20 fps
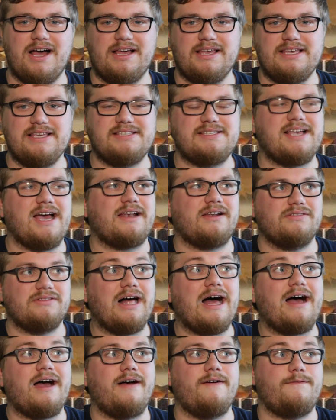he's got a
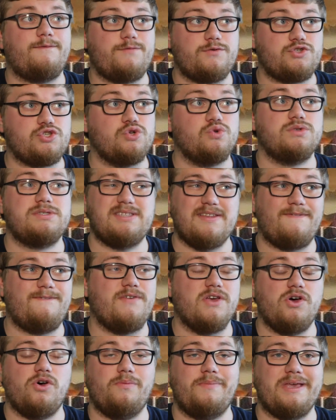lot of shoes to fill,